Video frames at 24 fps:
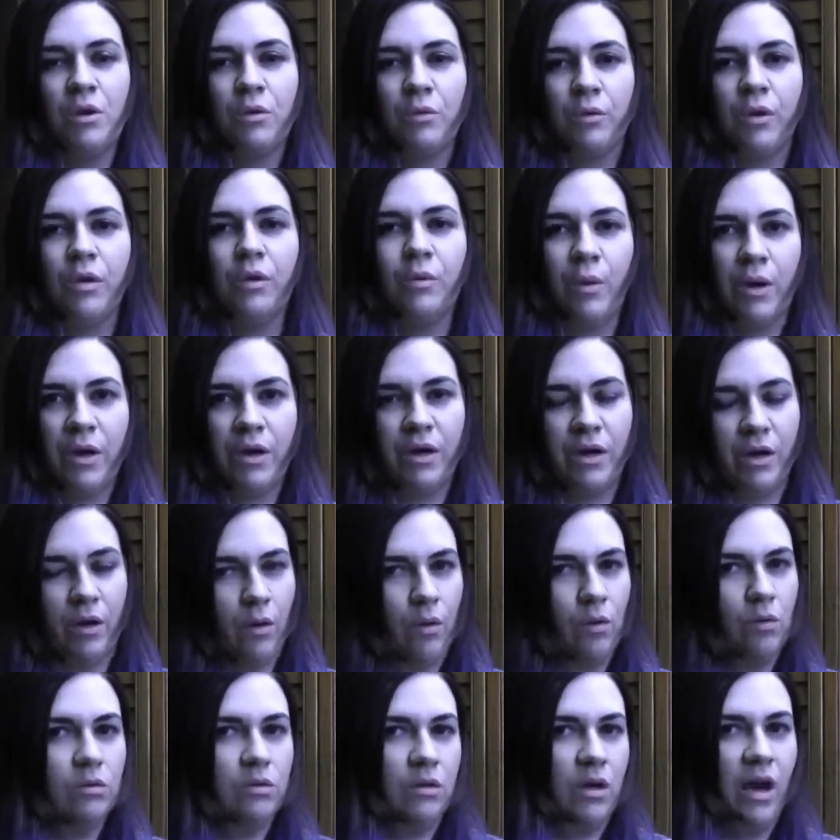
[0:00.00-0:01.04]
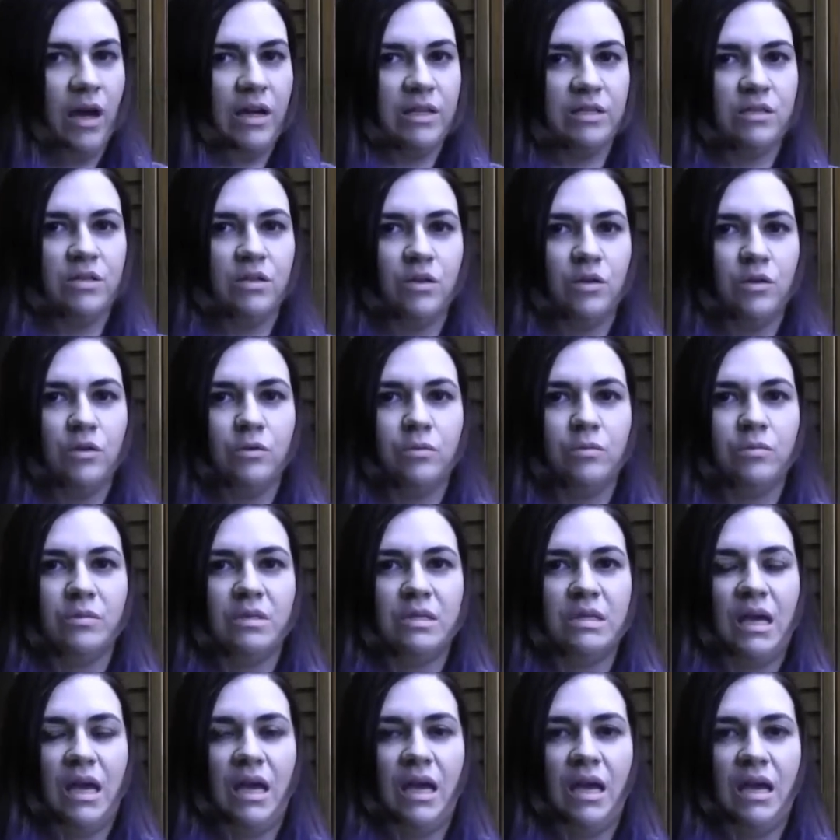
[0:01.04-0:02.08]
re-wearing old
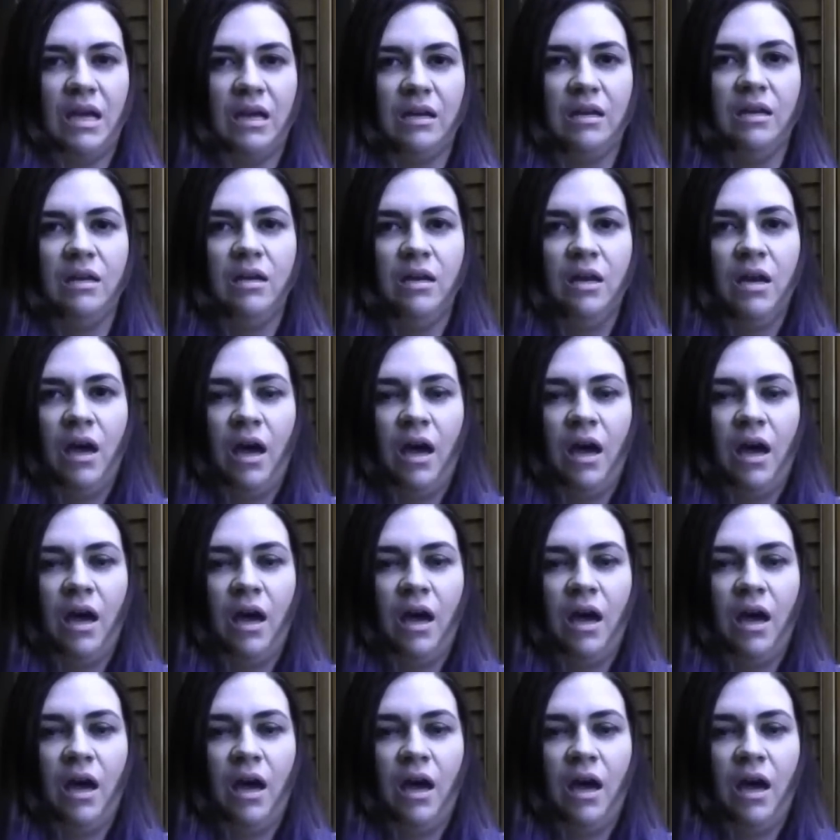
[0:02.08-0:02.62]
costumes, and